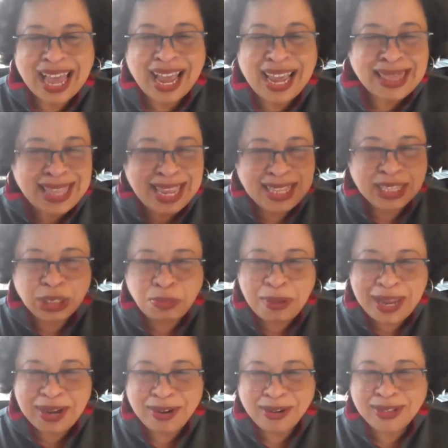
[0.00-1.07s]
i thank the
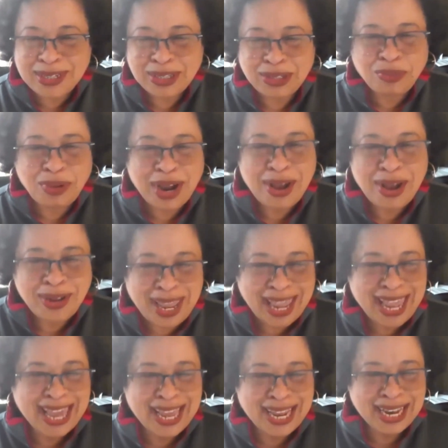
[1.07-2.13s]
speakers as well
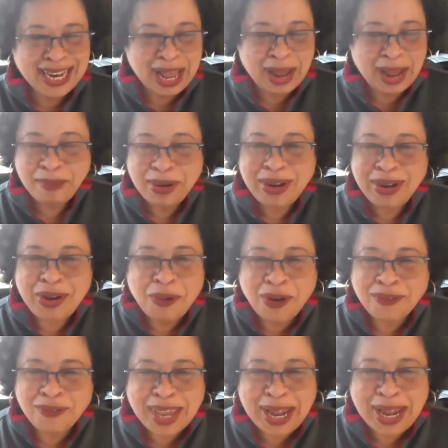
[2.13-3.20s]
and i'm going to go
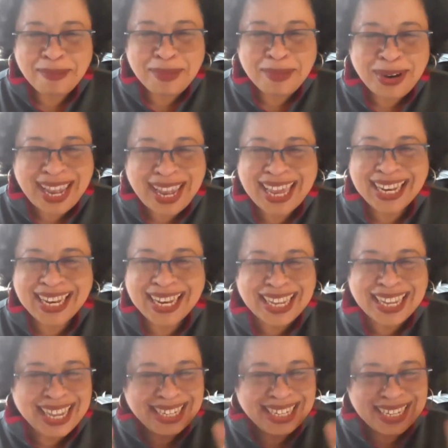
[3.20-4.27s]
off camera
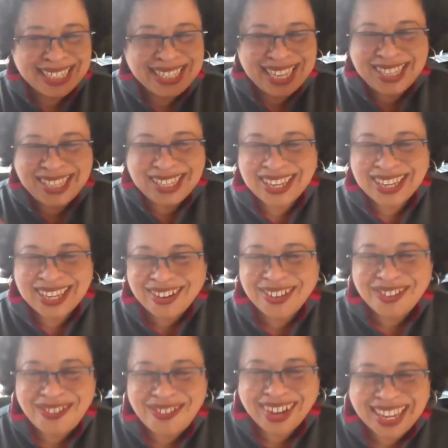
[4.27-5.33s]
and let's get this
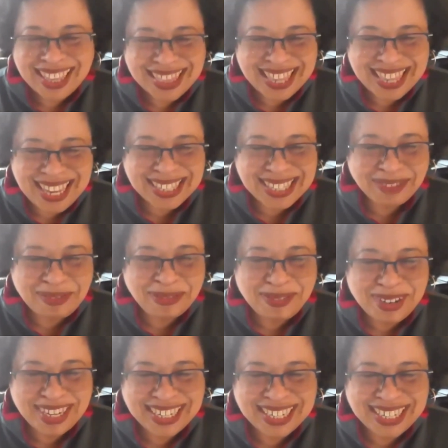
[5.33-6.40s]
sucker going thanks
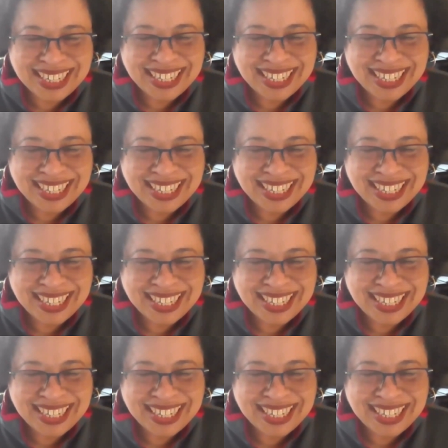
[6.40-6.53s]
everyone